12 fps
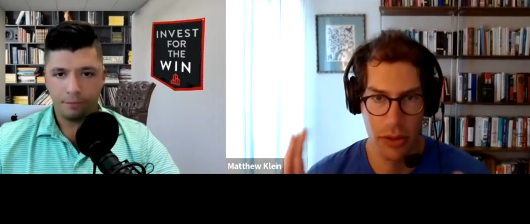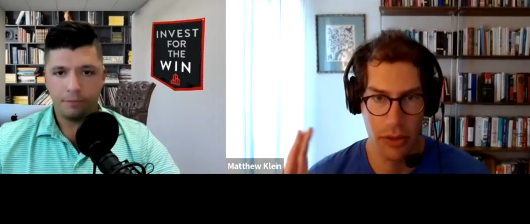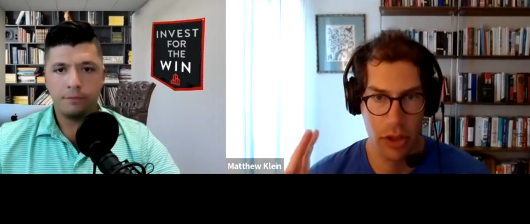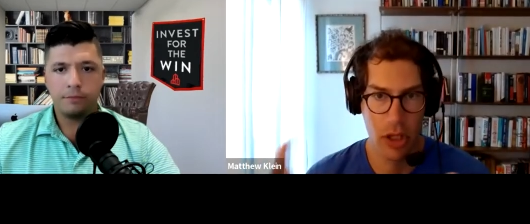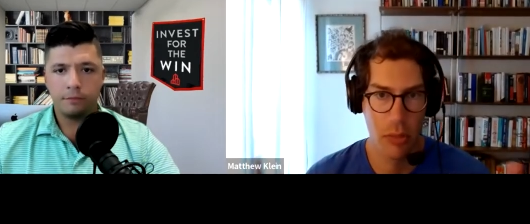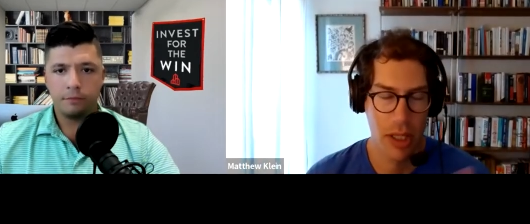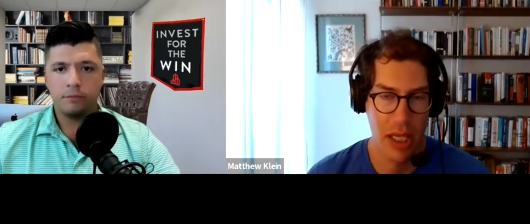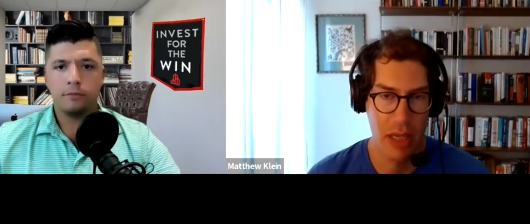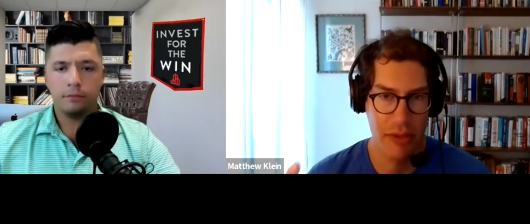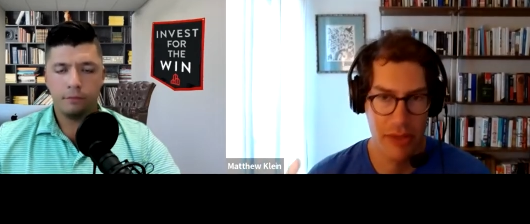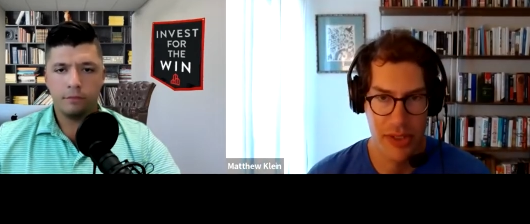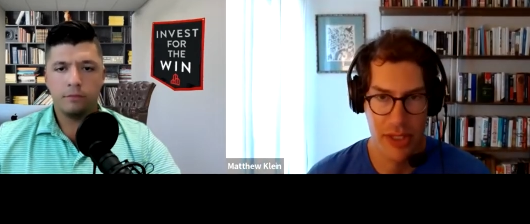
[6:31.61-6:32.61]
Speaker 1: you know the global
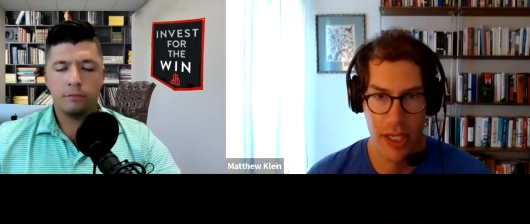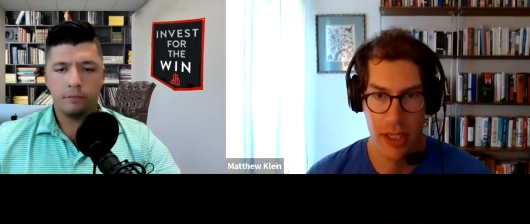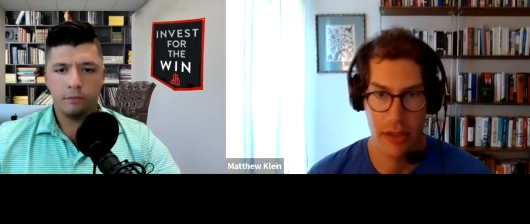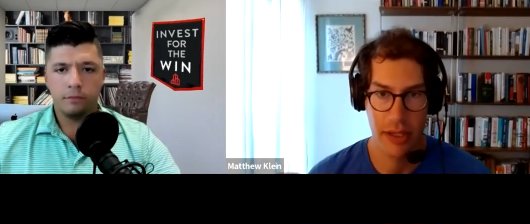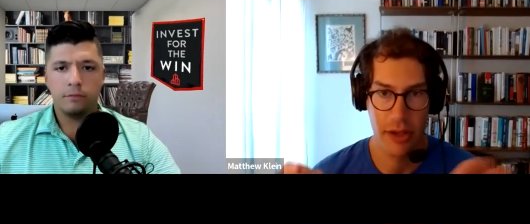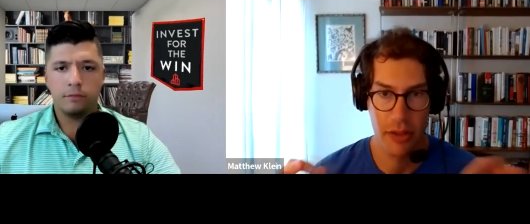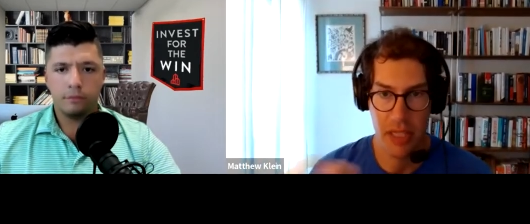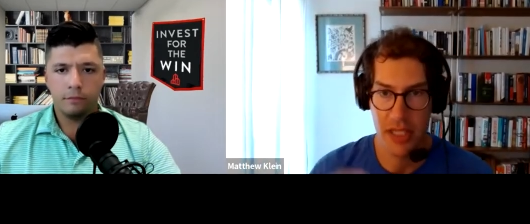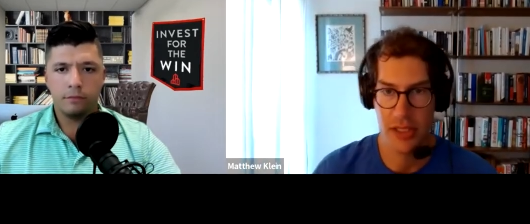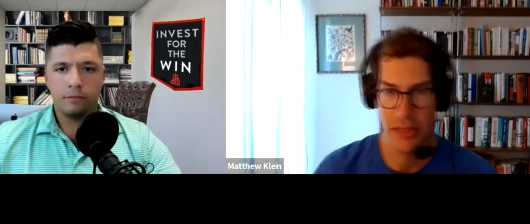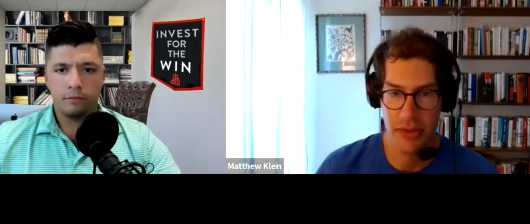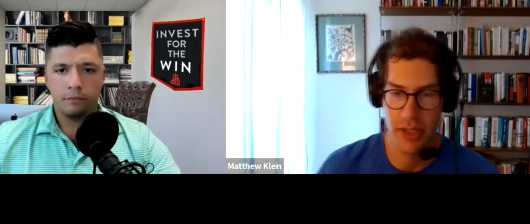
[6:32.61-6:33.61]
economy fits together and how the
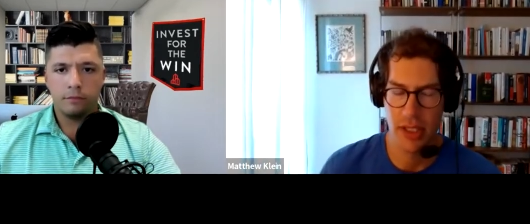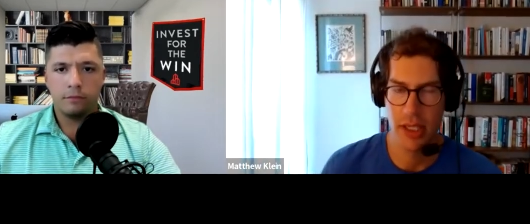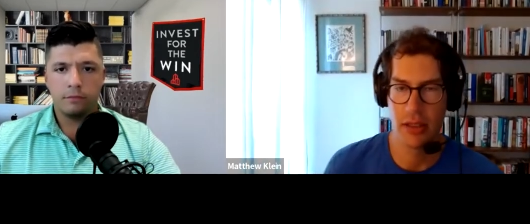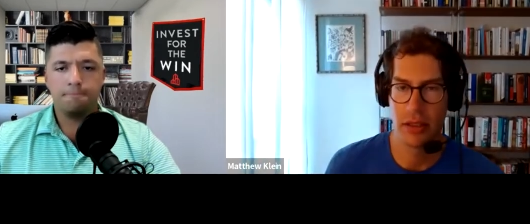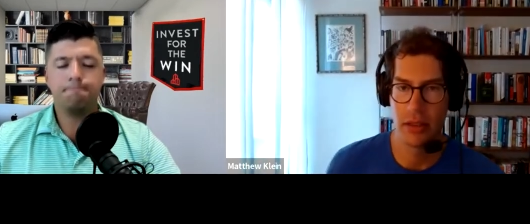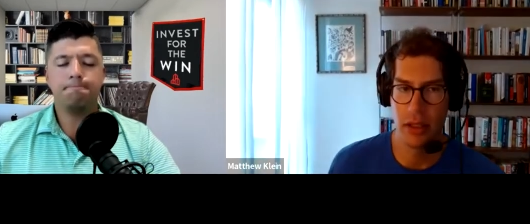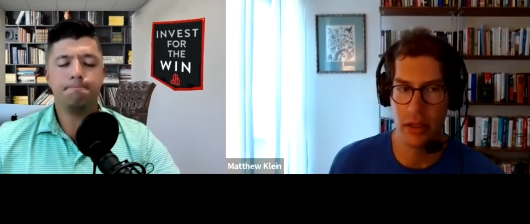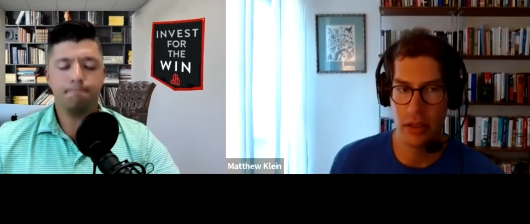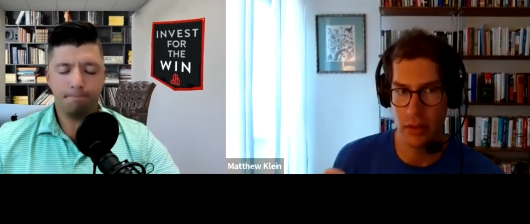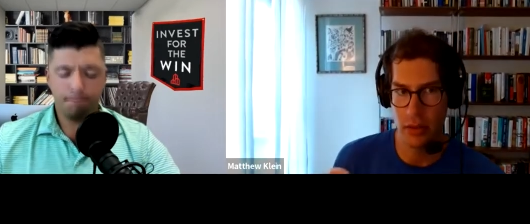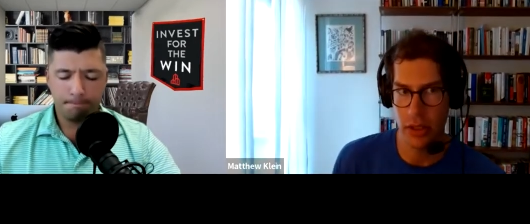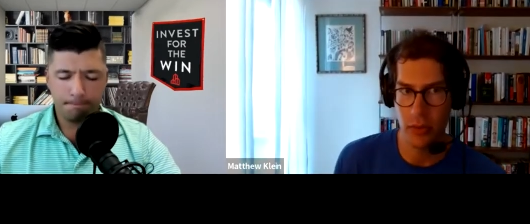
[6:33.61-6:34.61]
pieces fit together, and,
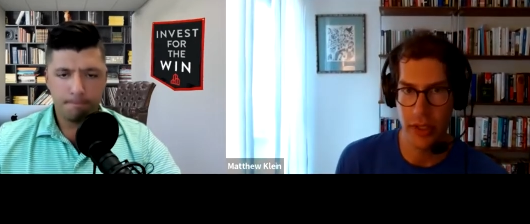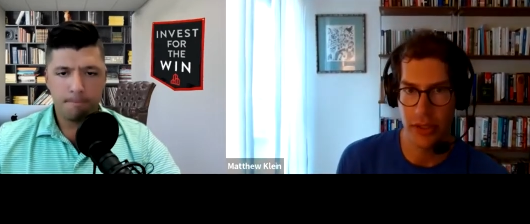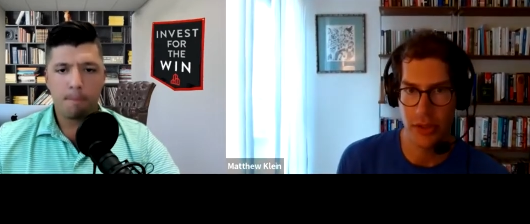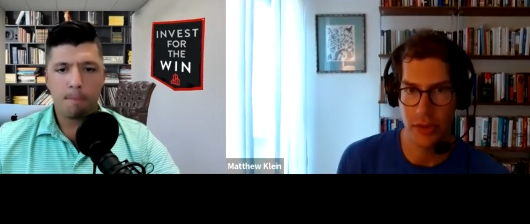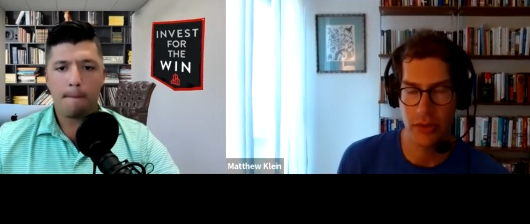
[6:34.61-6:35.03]
and you know we had sort of